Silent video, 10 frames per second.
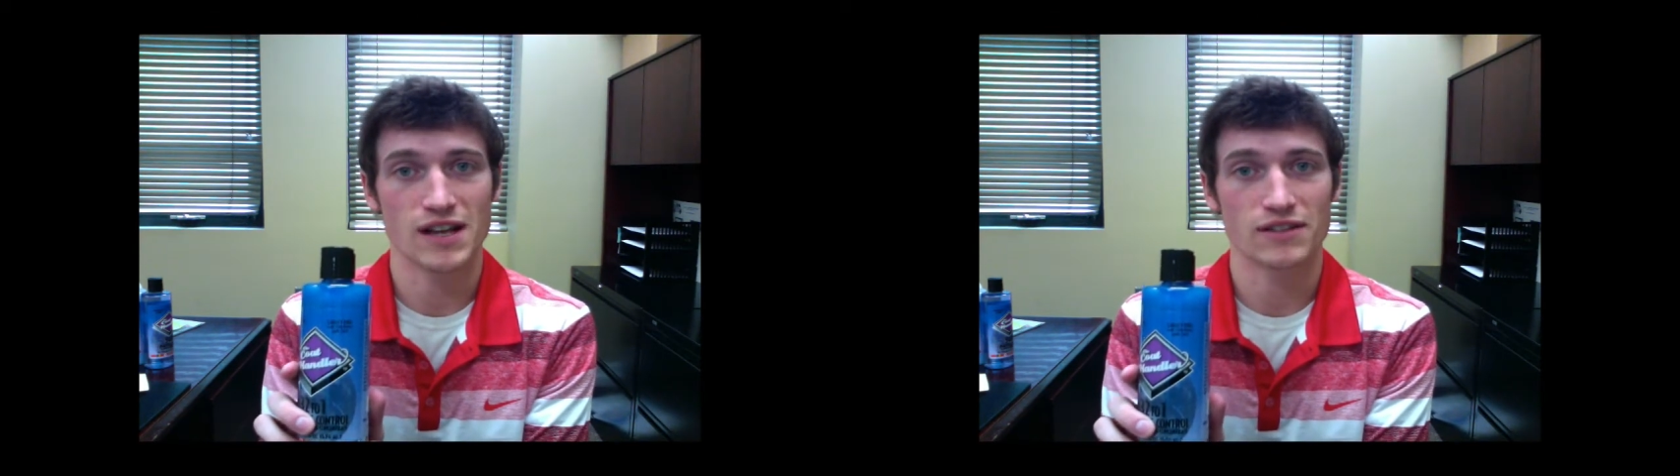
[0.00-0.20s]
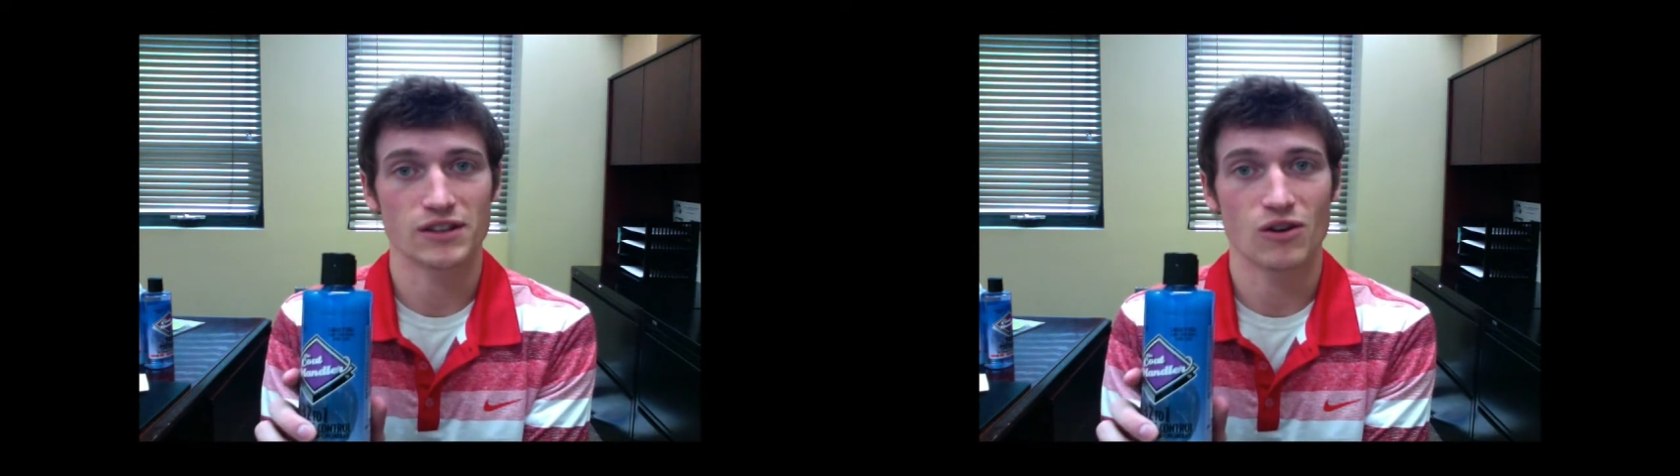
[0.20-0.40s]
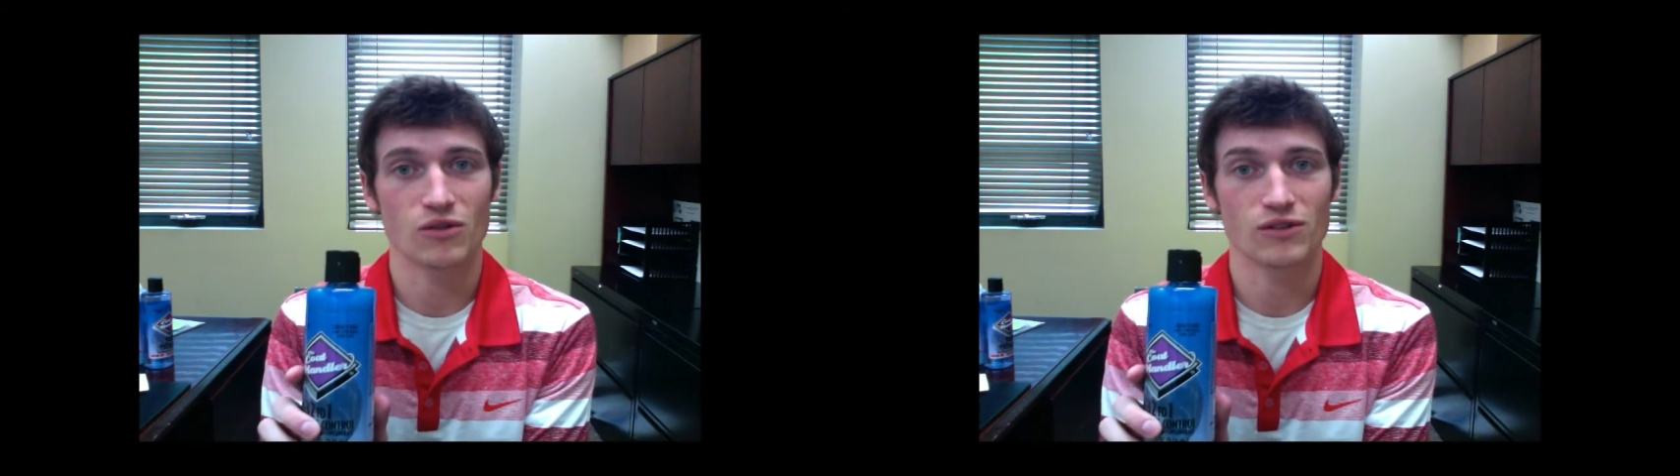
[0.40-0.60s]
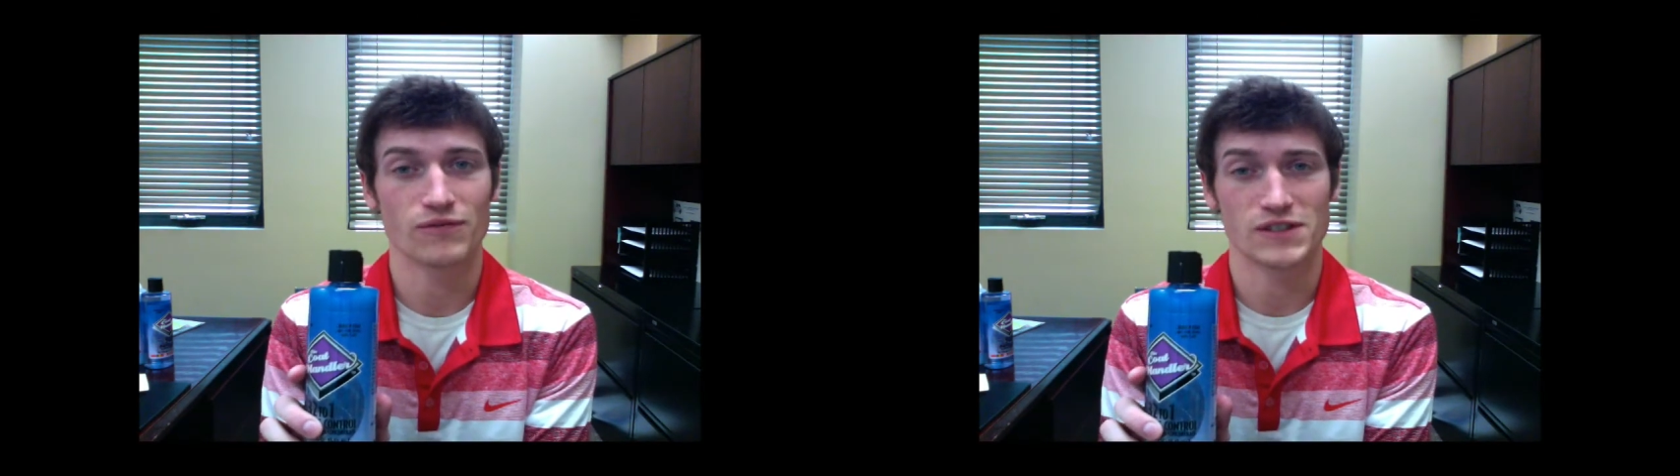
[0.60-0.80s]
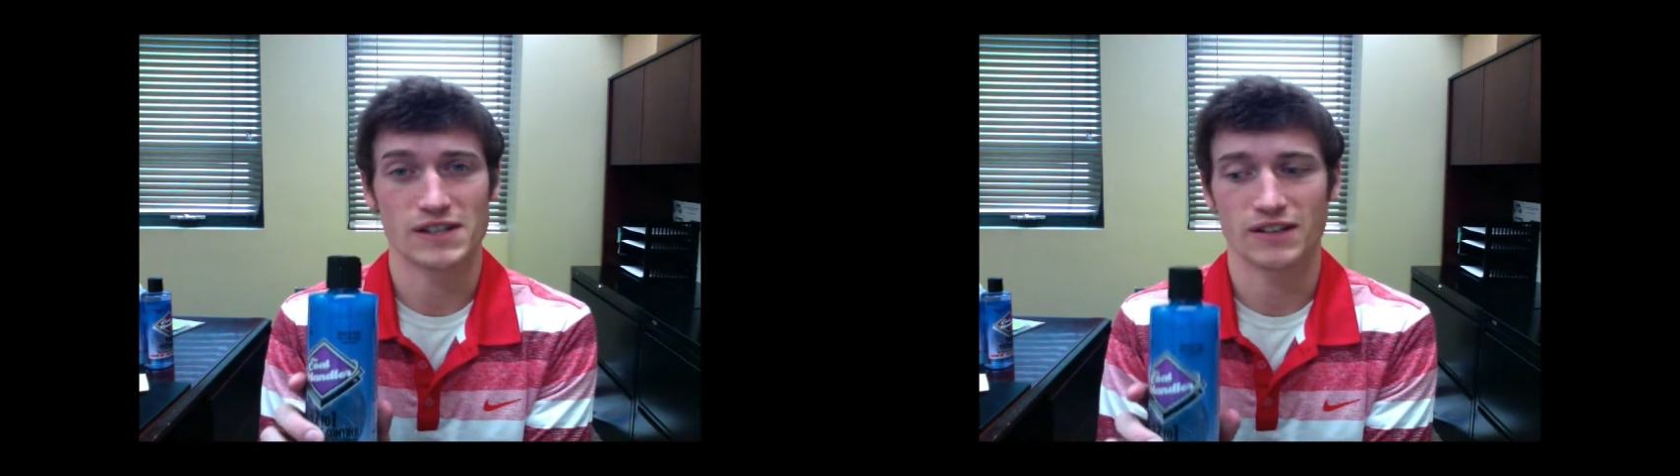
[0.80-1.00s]
South Dakota
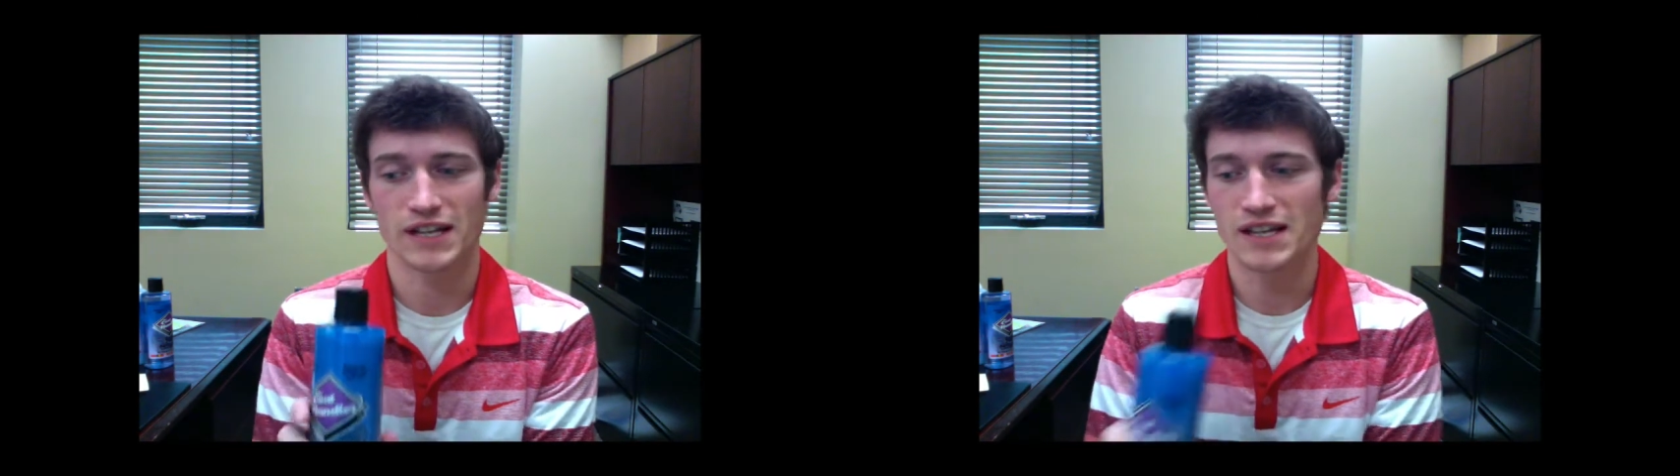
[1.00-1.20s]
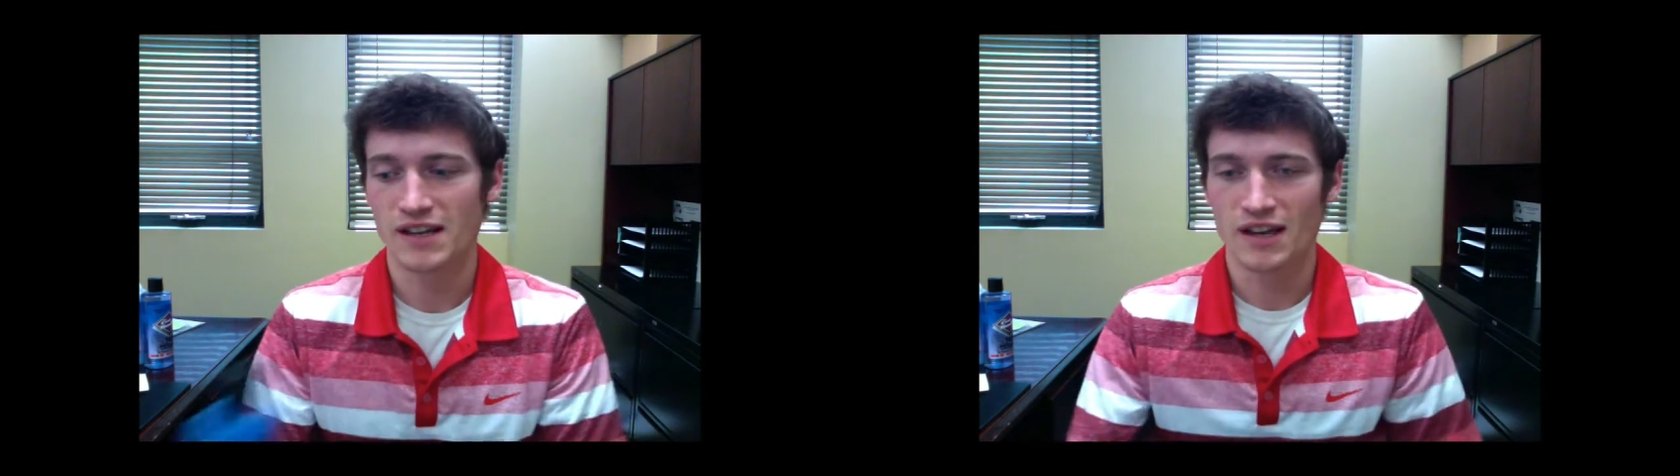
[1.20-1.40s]
facility.